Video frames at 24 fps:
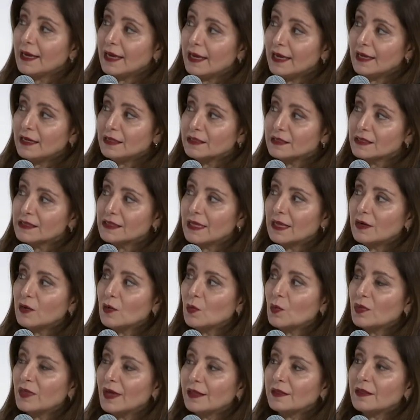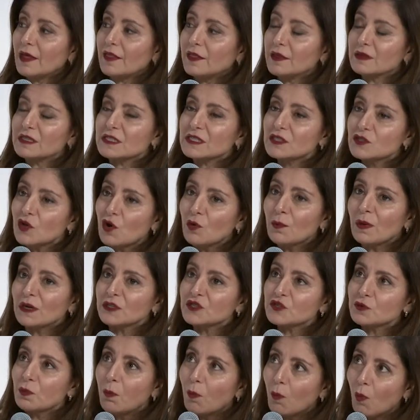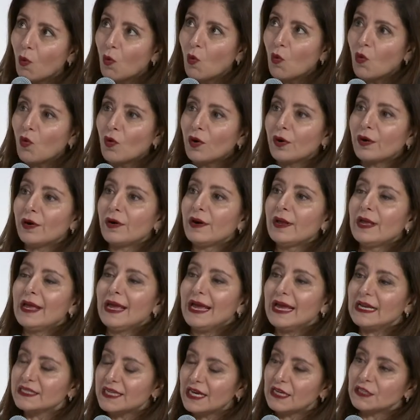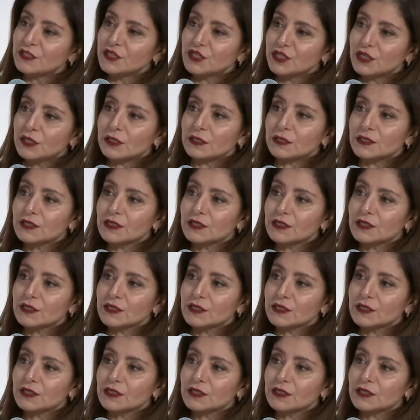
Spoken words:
is that so much more attention,